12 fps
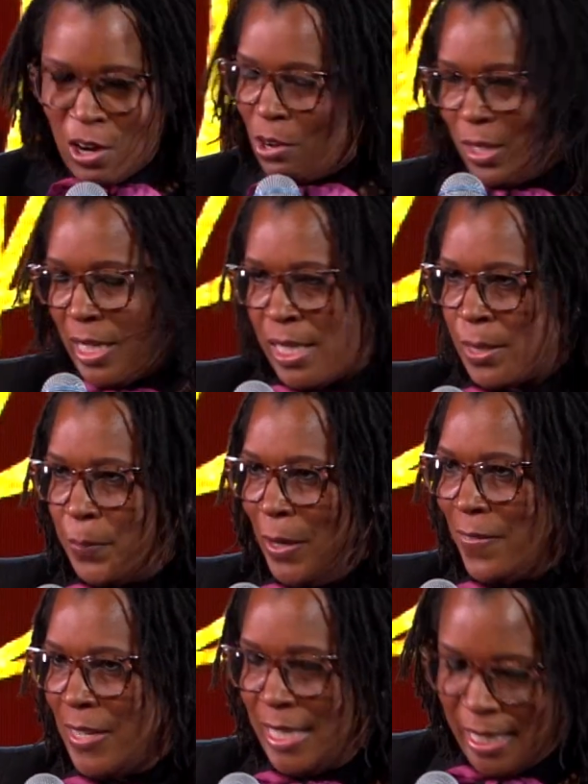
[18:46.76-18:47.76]
Holy
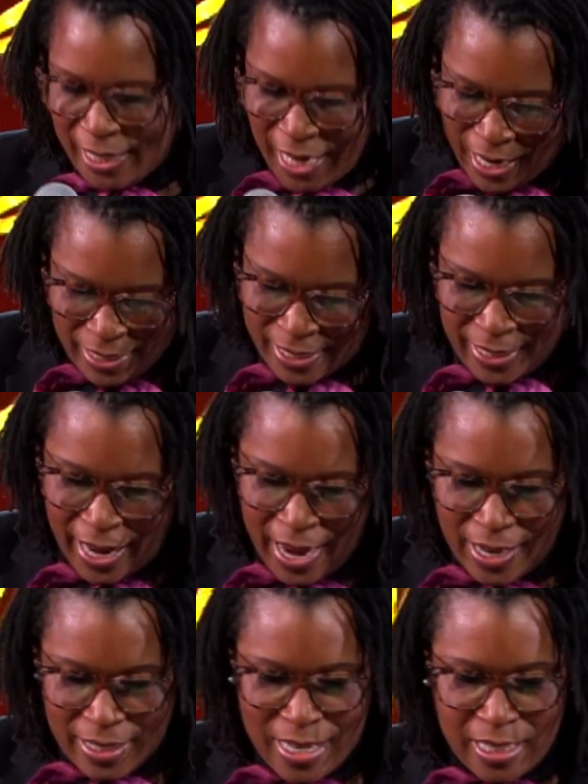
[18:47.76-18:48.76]
Spirit is not
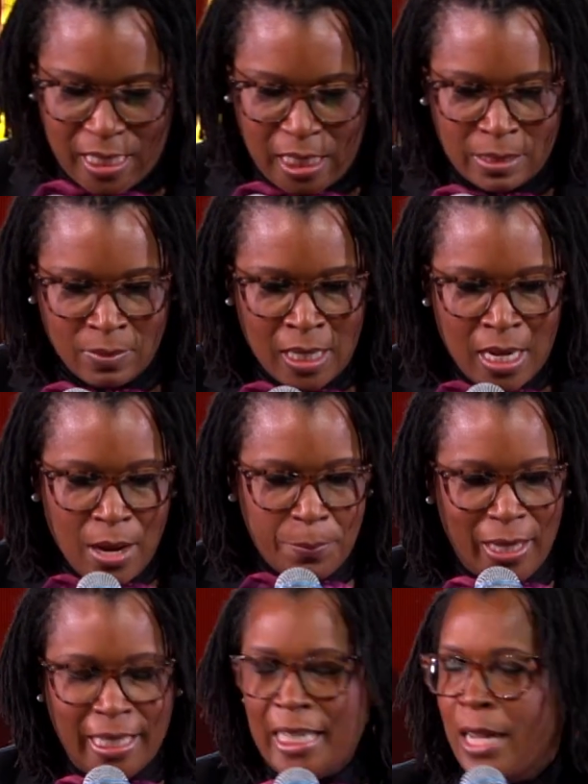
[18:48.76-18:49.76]
stagnant,
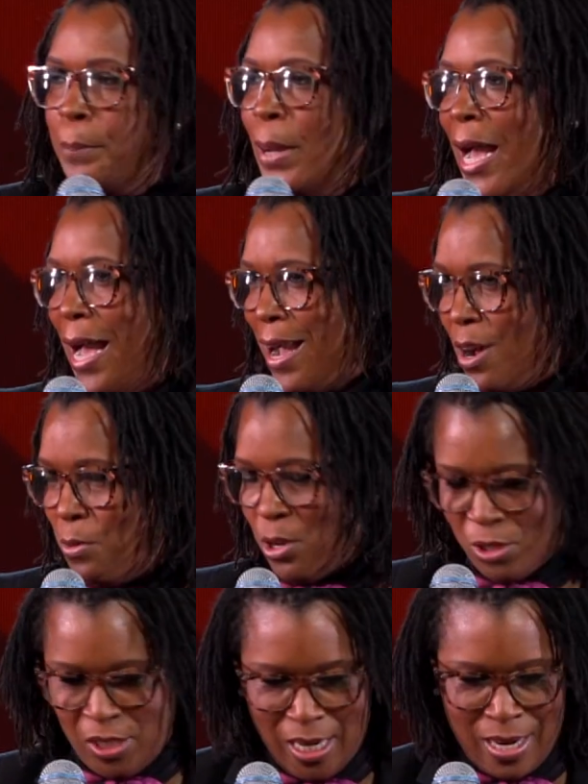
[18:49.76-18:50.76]
but it
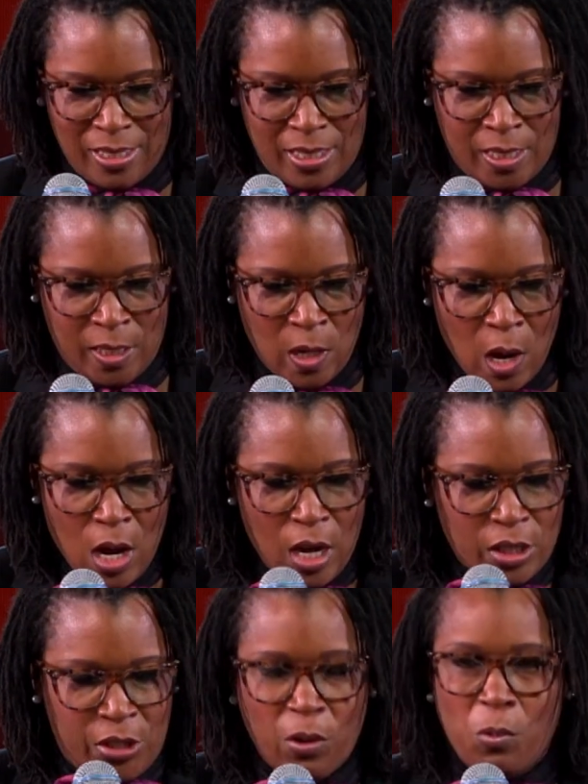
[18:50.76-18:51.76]
empowers us to